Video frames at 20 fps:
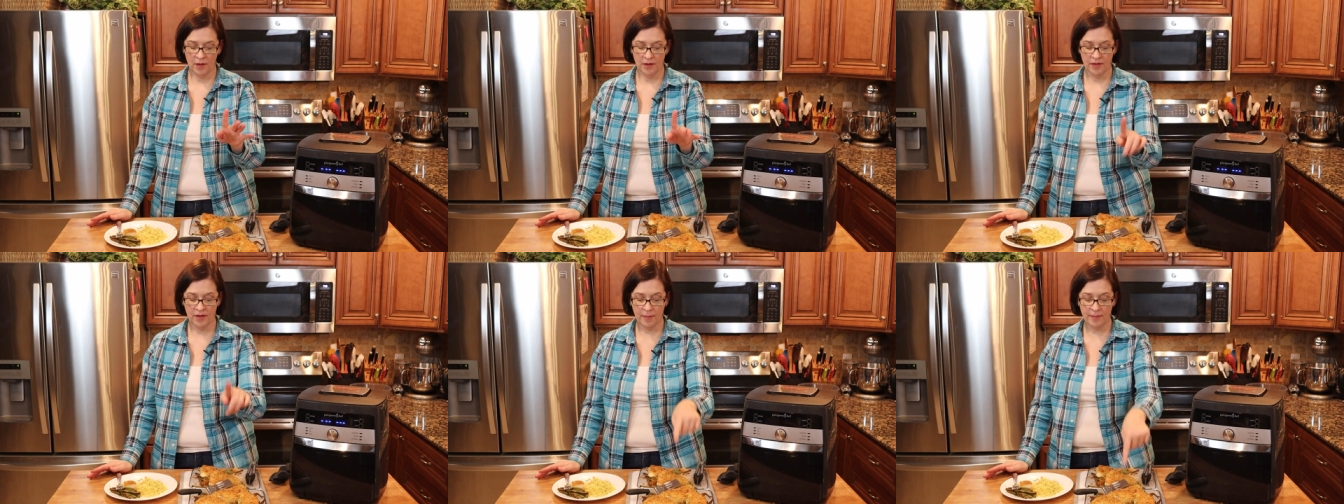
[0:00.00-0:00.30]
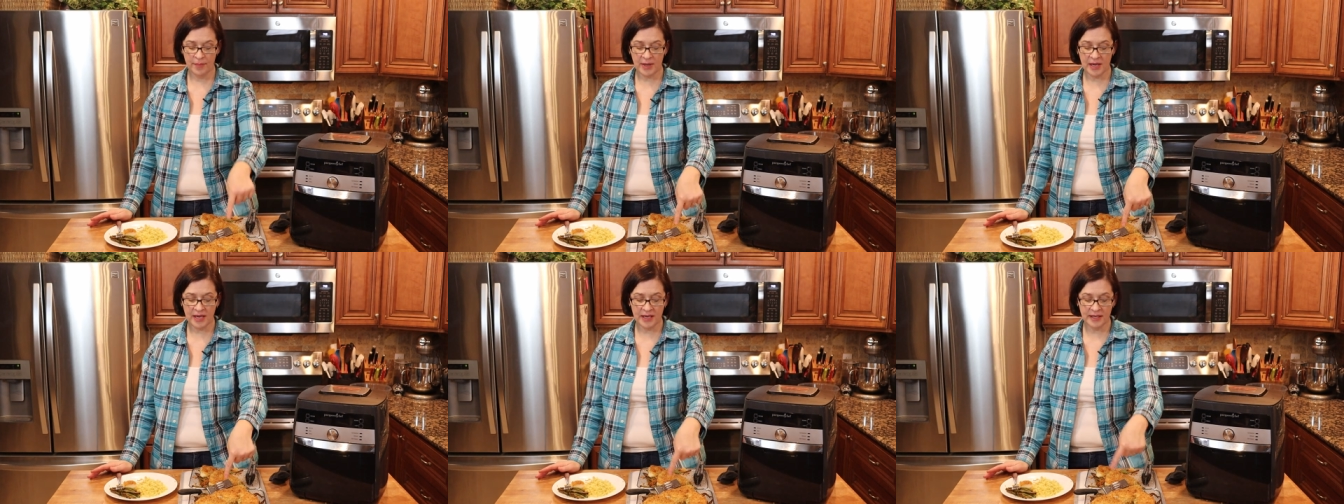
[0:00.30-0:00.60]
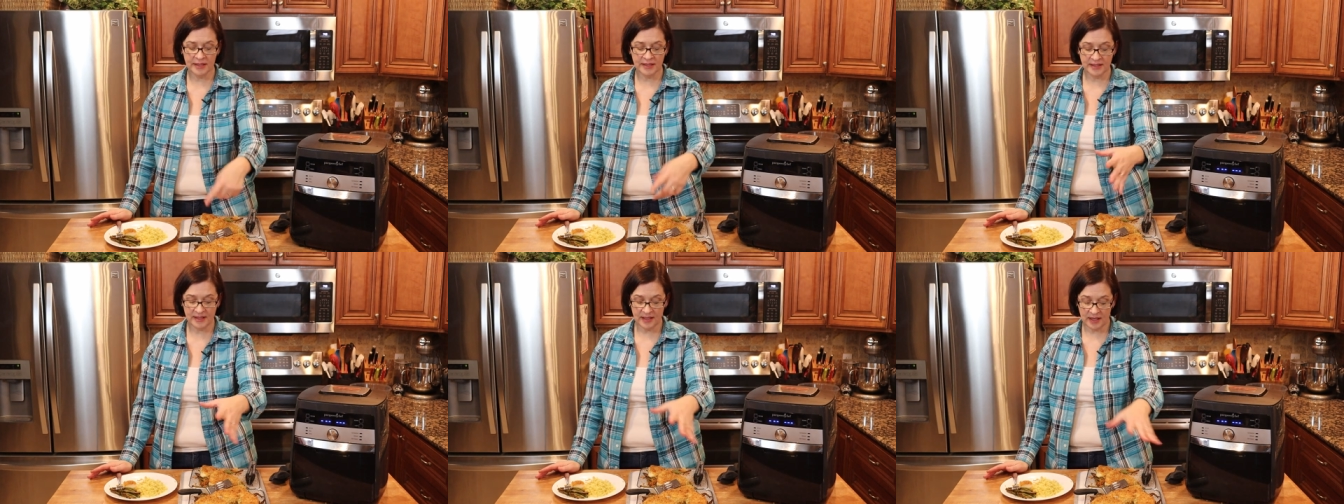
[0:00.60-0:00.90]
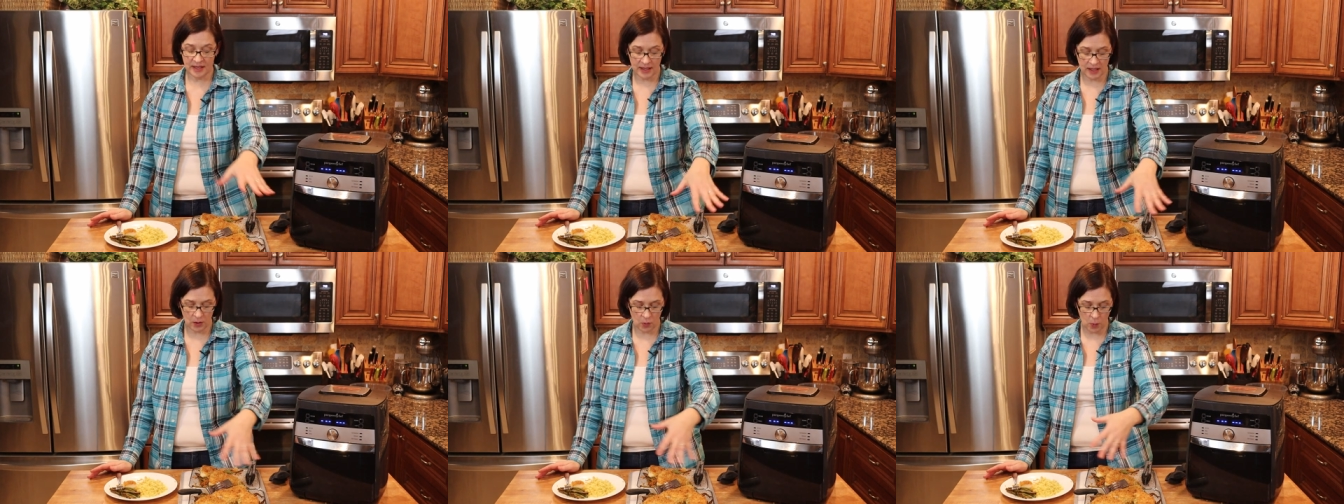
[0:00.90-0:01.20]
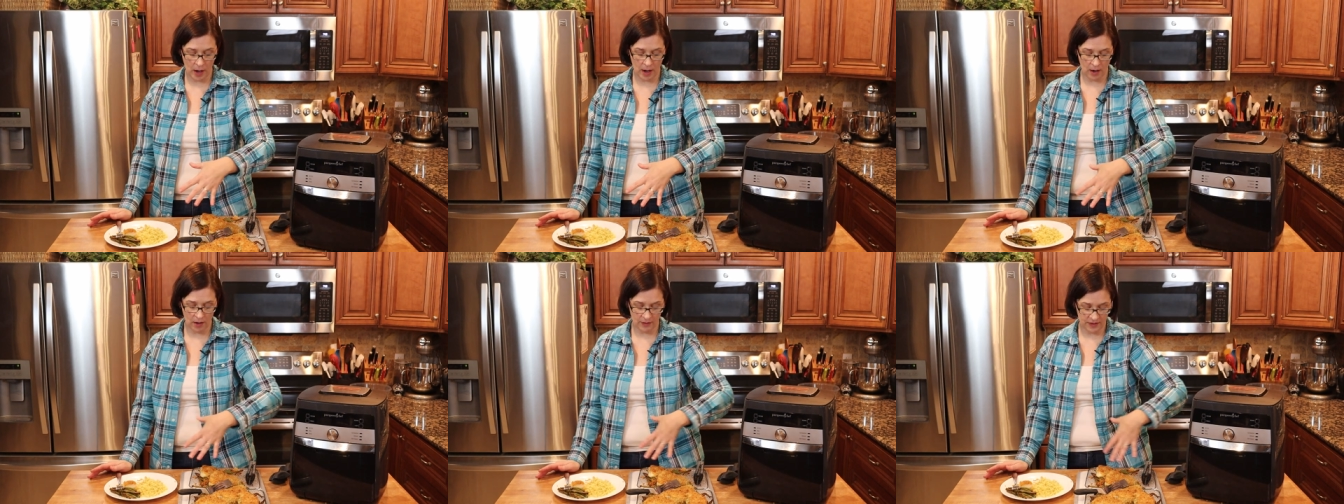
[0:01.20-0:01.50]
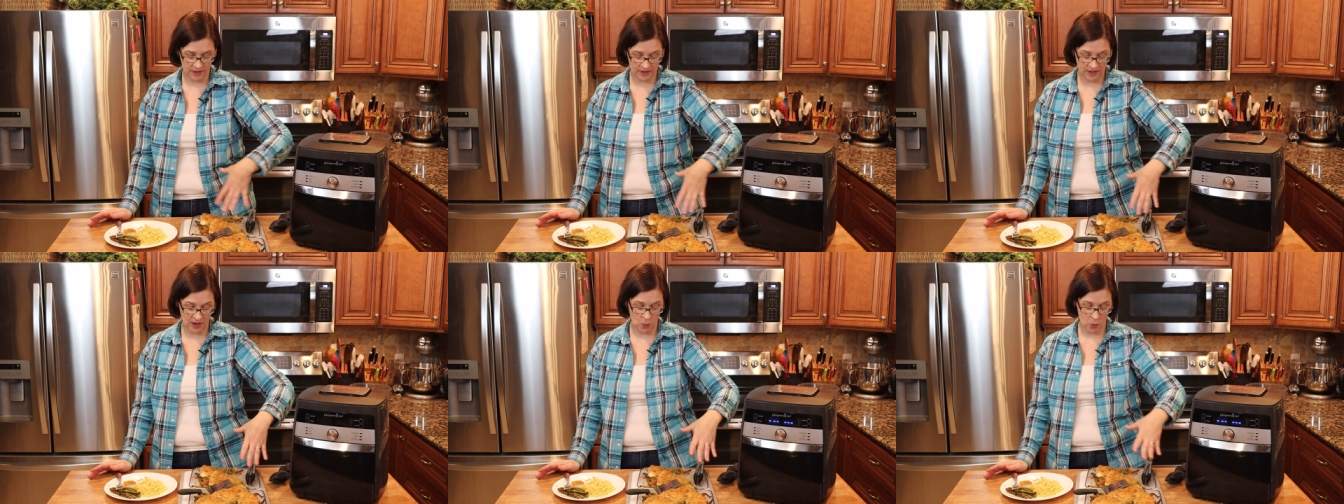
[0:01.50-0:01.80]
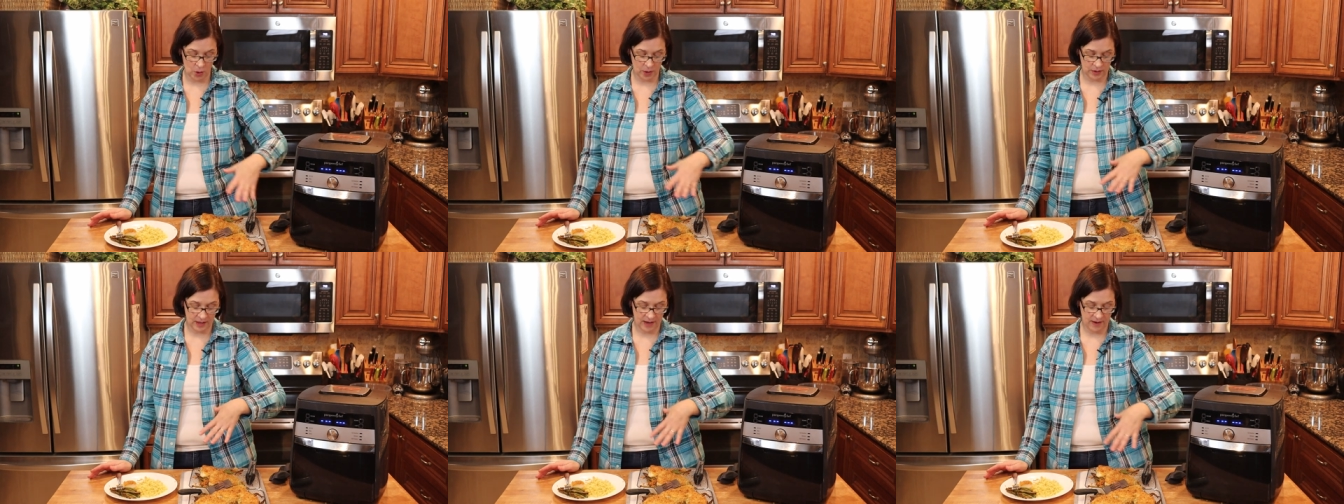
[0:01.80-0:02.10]
The beans, anywhere that they
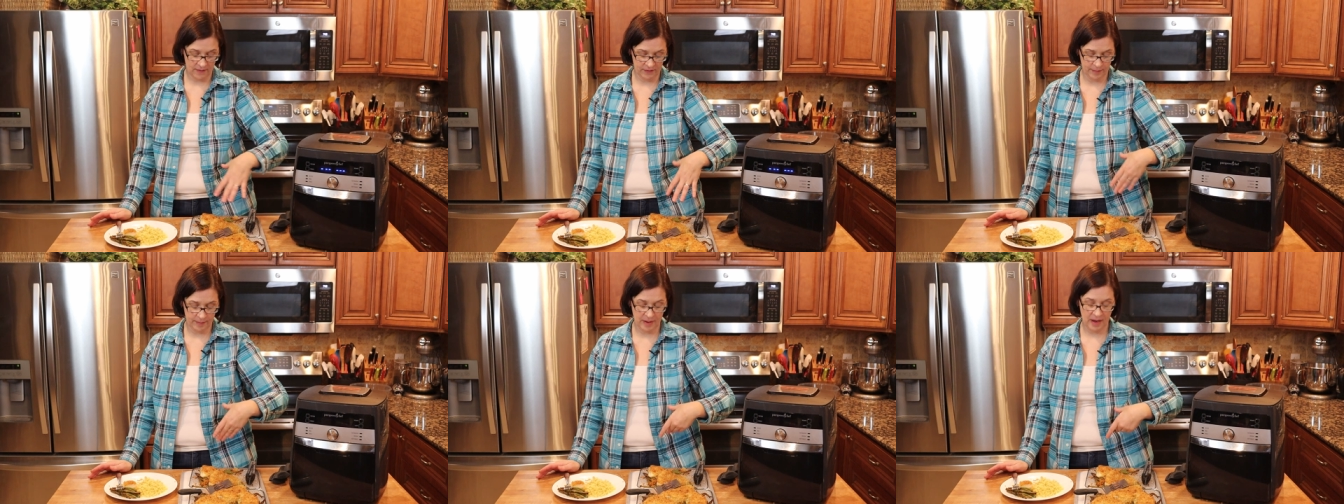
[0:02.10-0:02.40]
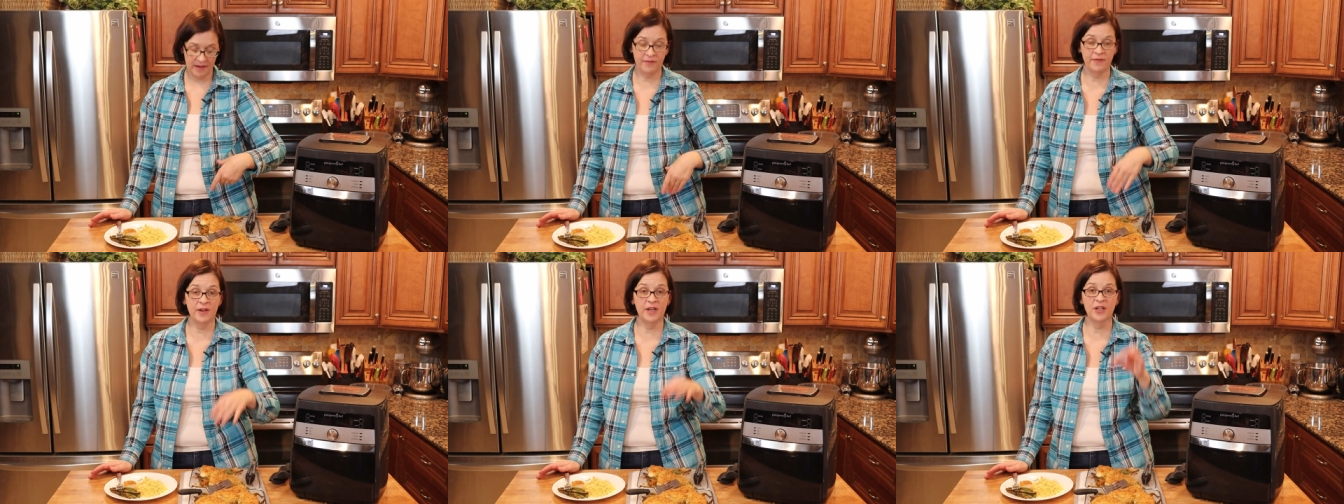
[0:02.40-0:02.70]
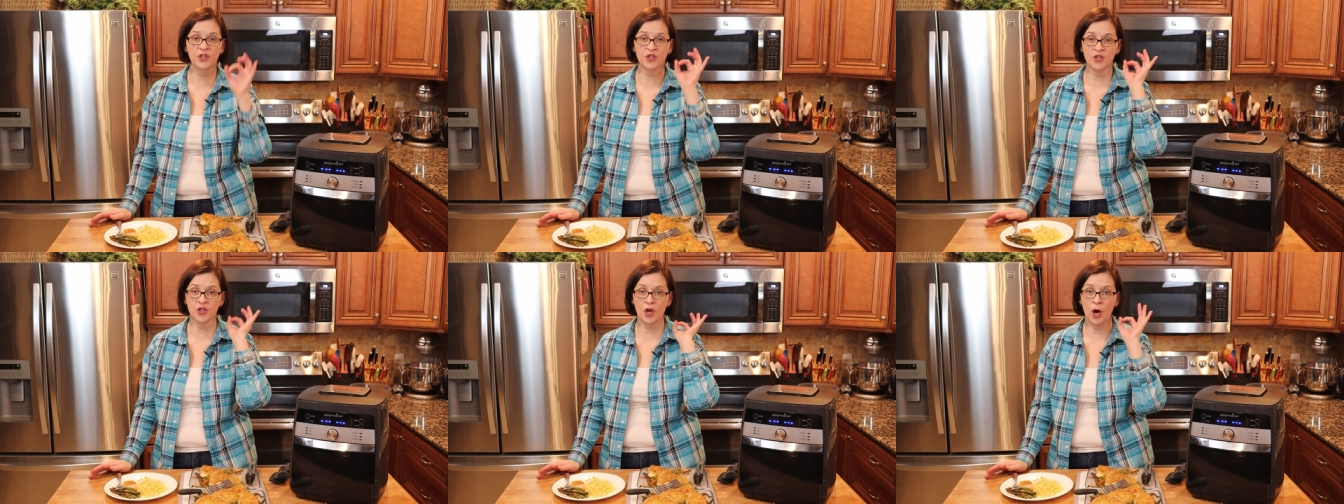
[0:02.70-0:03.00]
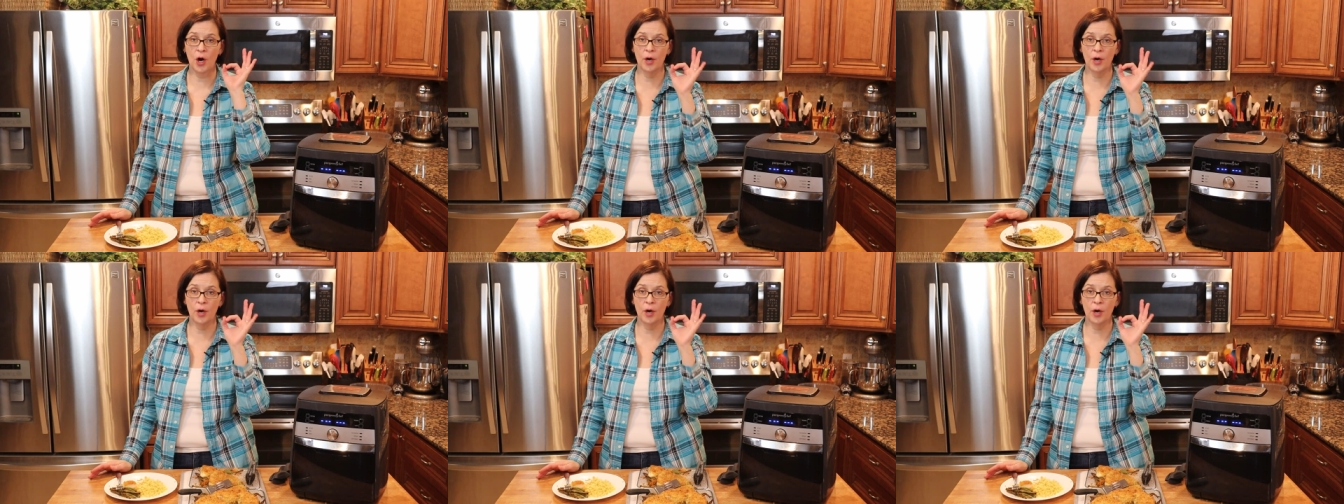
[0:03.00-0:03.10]
weren't covered by fish,